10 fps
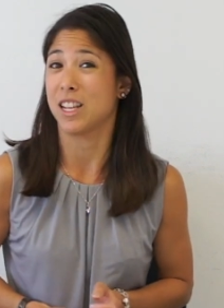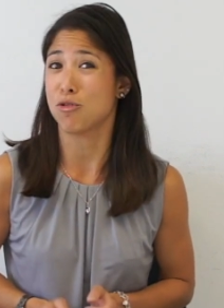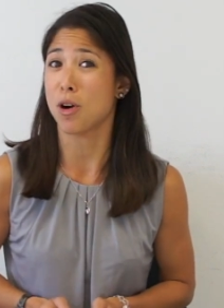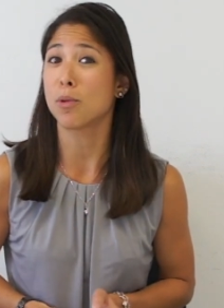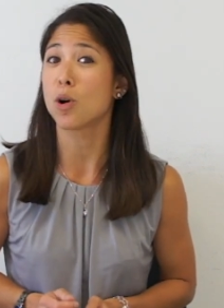
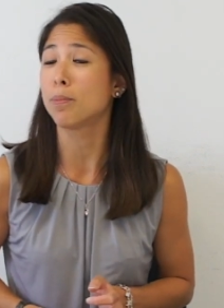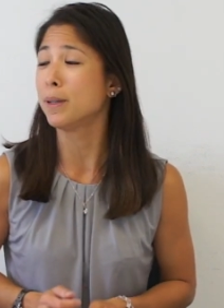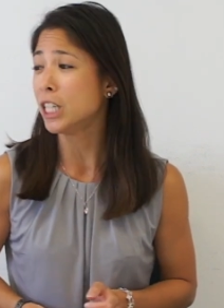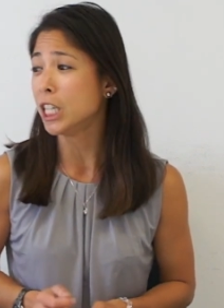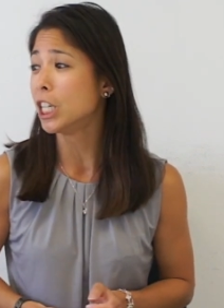drumroll
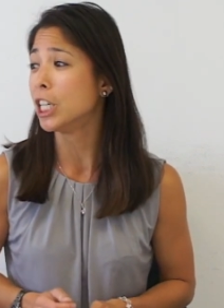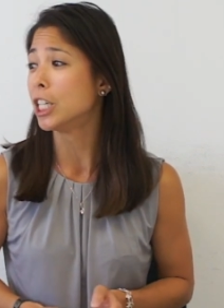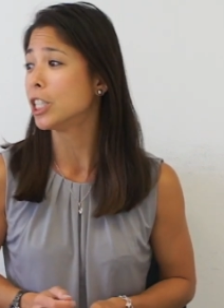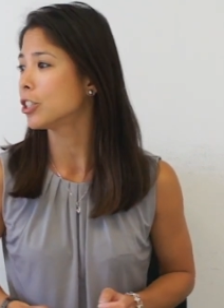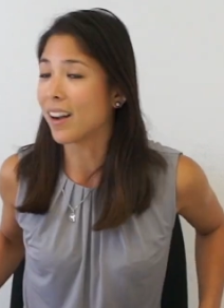
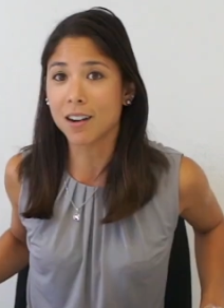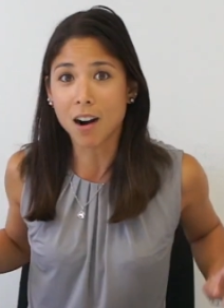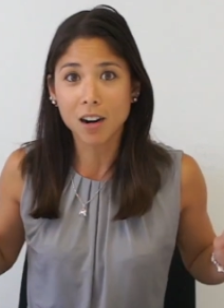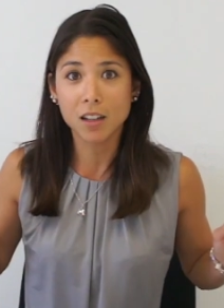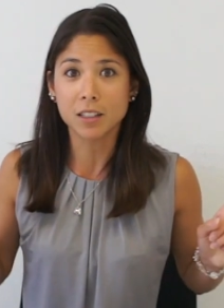please,
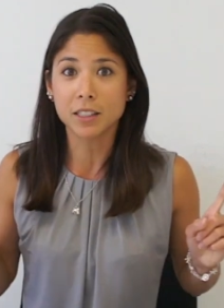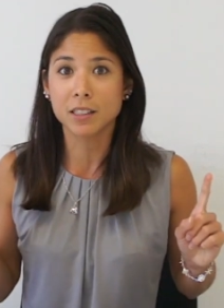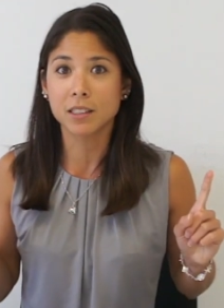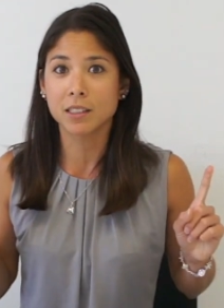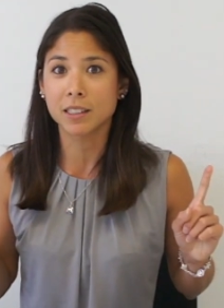Carlos
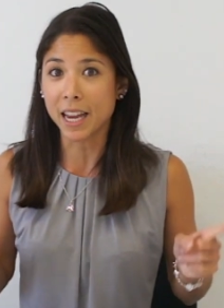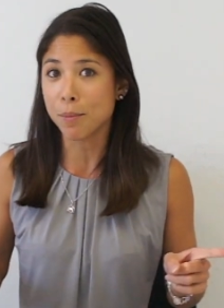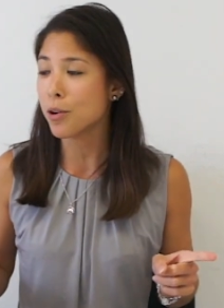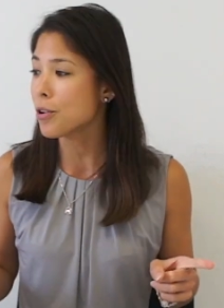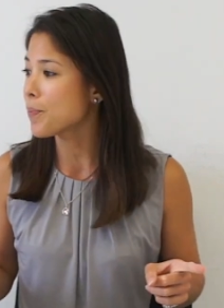
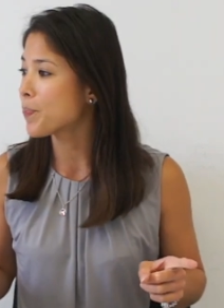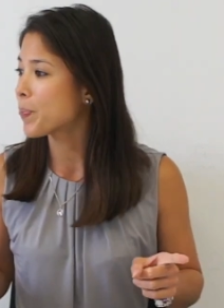Sabo,